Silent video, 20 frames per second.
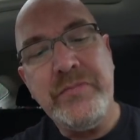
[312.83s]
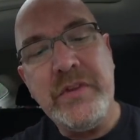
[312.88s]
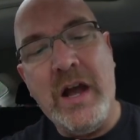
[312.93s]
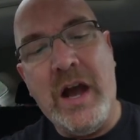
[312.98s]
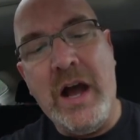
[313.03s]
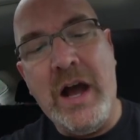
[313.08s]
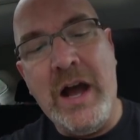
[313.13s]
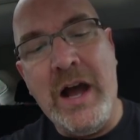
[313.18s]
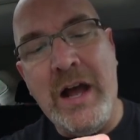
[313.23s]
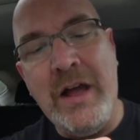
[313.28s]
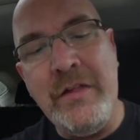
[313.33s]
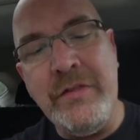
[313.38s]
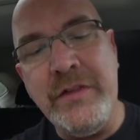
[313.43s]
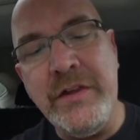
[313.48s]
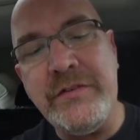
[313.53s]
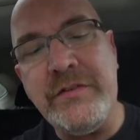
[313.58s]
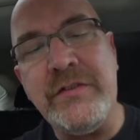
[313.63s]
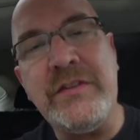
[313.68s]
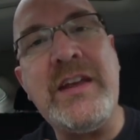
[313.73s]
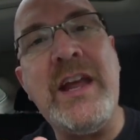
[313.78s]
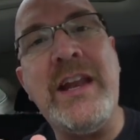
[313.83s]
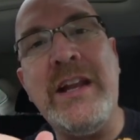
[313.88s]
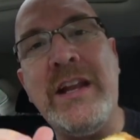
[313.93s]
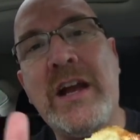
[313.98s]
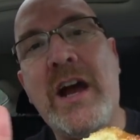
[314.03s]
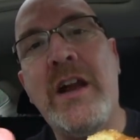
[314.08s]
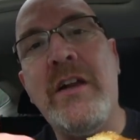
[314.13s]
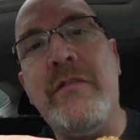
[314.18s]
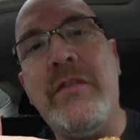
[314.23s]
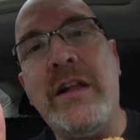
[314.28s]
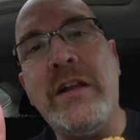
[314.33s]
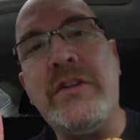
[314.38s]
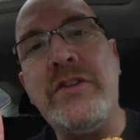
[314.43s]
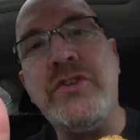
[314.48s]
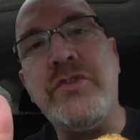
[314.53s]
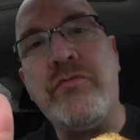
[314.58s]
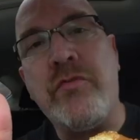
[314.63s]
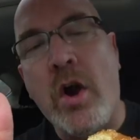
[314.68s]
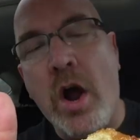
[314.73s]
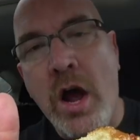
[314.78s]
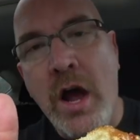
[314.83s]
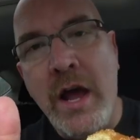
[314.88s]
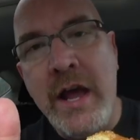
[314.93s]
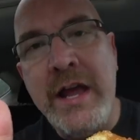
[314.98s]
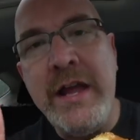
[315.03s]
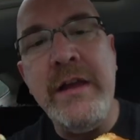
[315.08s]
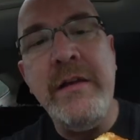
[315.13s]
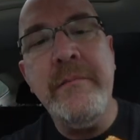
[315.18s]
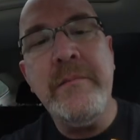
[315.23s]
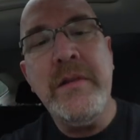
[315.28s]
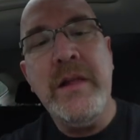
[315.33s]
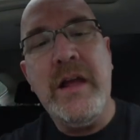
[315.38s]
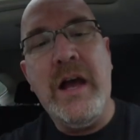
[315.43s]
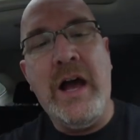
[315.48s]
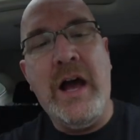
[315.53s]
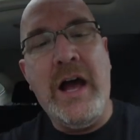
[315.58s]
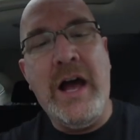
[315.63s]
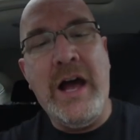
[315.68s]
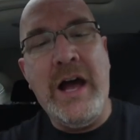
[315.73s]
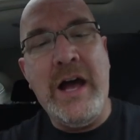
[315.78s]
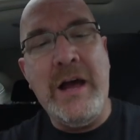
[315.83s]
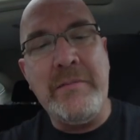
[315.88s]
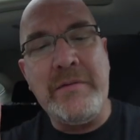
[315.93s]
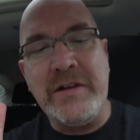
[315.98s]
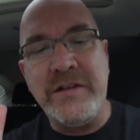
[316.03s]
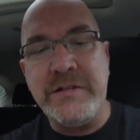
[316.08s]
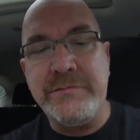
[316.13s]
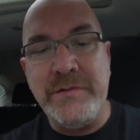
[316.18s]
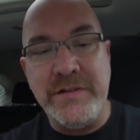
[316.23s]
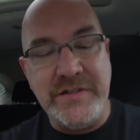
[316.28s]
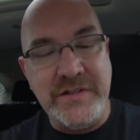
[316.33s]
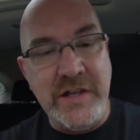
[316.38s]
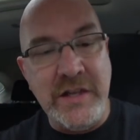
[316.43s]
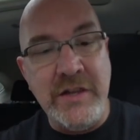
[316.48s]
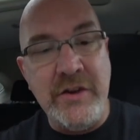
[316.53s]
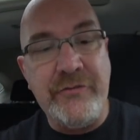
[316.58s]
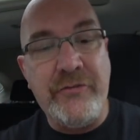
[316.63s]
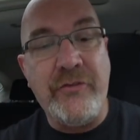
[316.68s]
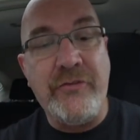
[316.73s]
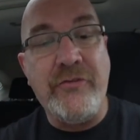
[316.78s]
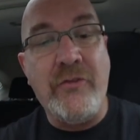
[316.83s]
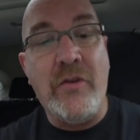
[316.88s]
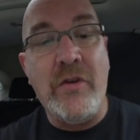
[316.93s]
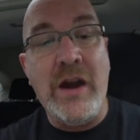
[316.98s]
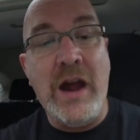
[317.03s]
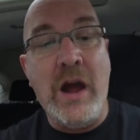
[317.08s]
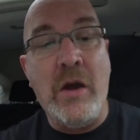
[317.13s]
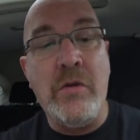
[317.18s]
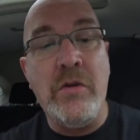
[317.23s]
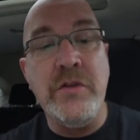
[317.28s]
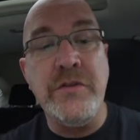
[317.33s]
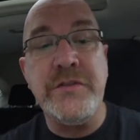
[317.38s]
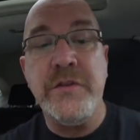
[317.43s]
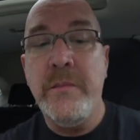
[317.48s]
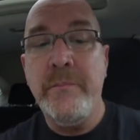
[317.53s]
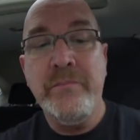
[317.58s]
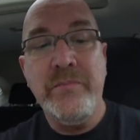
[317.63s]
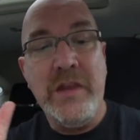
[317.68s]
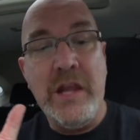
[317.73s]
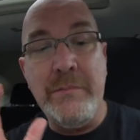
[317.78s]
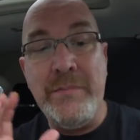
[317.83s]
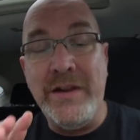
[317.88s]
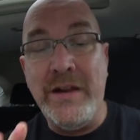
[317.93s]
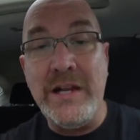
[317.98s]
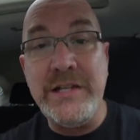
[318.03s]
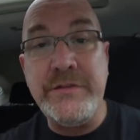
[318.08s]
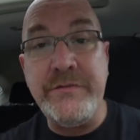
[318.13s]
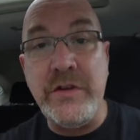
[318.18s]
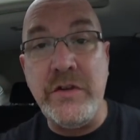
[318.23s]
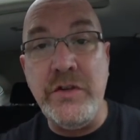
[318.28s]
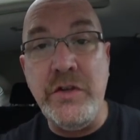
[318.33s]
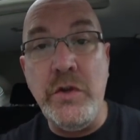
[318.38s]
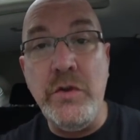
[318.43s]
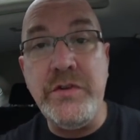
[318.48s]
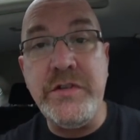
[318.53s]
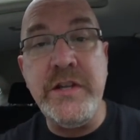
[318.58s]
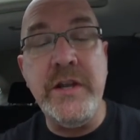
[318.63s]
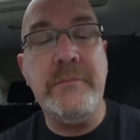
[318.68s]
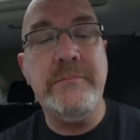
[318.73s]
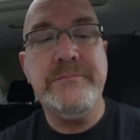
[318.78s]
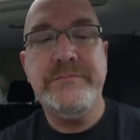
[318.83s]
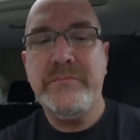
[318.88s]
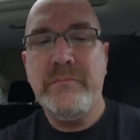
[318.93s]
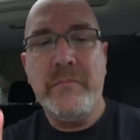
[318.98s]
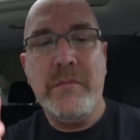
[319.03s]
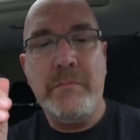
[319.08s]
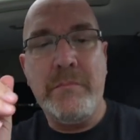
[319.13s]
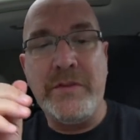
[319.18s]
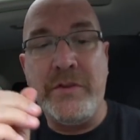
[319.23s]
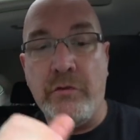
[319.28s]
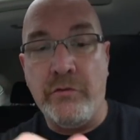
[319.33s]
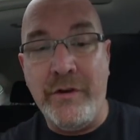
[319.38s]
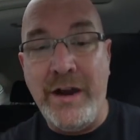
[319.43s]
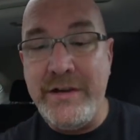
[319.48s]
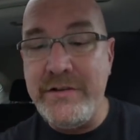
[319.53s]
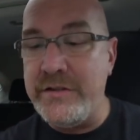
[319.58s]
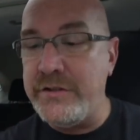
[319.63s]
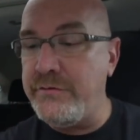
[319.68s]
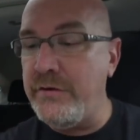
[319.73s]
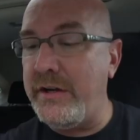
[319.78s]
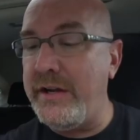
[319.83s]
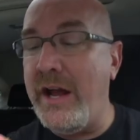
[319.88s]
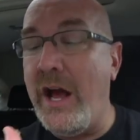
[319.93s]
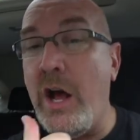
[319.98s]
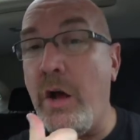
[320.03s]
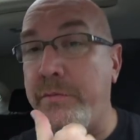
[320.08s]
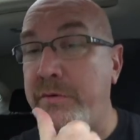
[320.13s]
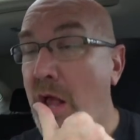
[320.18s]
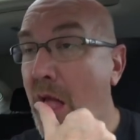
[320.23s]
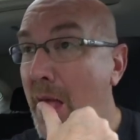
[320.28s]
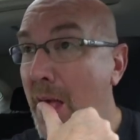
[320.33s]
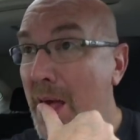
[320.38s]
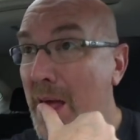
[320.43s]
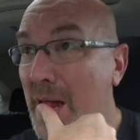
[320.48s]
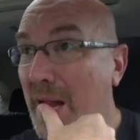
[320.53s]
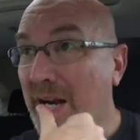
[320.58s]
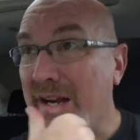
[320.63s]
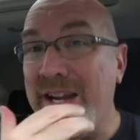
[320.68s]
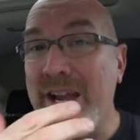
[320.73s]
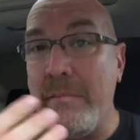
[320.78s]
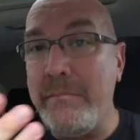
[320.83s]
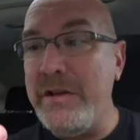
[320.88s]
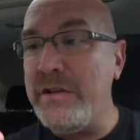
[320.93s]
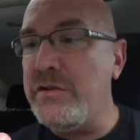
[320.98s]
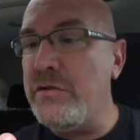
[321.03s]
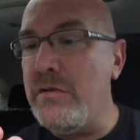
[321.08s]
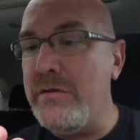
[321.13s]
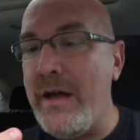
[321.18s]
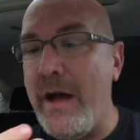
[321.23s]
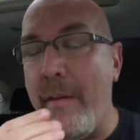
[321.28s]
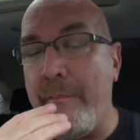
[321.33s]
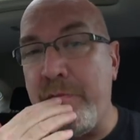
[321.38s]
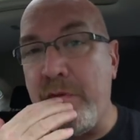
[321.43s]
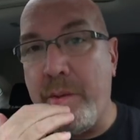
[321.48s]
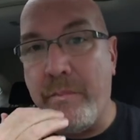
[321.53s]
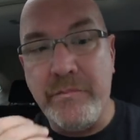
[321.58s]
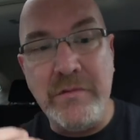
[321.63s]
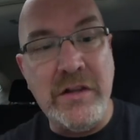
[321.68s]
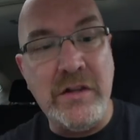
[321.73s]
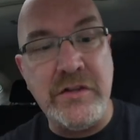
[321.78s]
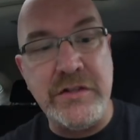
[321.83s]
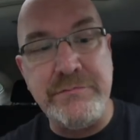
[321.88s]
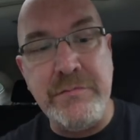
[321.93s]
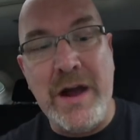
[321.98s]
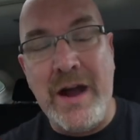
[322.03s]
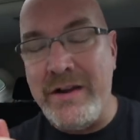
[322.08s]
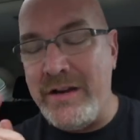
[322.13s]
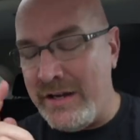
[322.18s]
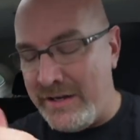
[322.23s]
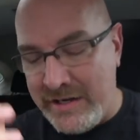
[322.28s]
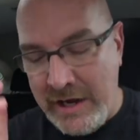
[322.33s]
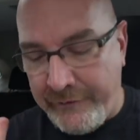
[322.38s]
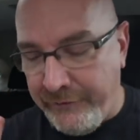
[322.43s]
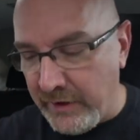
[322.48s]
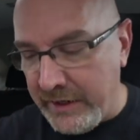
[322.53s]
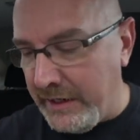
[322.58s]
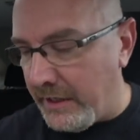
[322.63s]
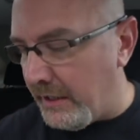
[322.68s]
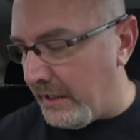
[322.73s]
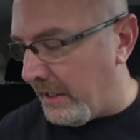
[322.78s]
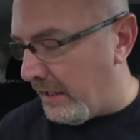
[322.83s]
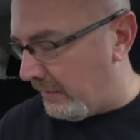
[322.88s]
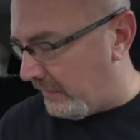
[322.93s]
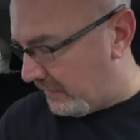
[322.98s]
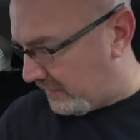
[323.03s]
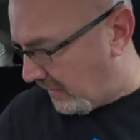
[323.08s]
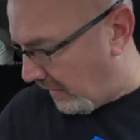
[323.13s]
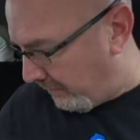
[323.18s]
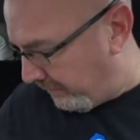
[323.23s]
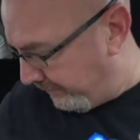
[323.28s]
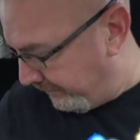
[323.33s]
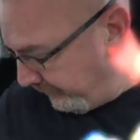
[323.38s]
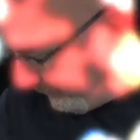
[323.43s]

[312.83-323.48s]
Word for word: Uh, this is getting kind of like dry uh, because it's been sitting there for four hours. It'd be nice if you nuked it, but the raisins really helped get me through that little spot. You definitely need to heat this up.